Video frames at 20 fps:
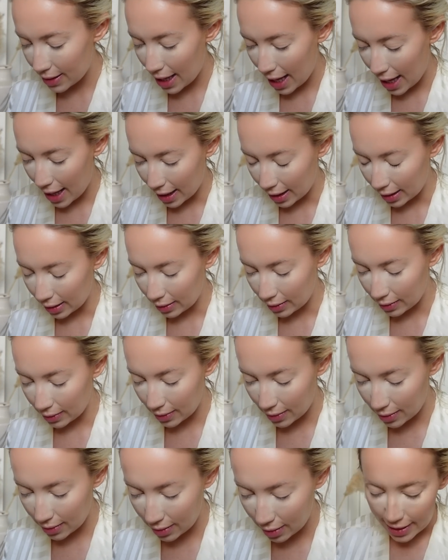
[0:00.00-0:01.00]

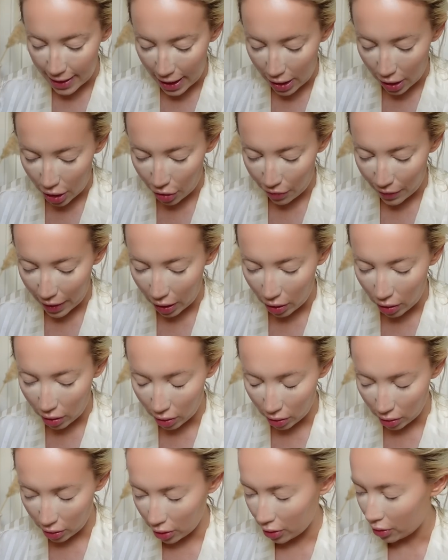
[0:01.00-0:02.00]
things, continuing
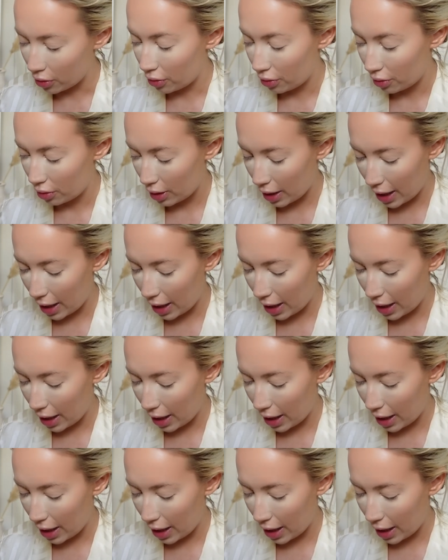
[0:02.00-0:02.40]
on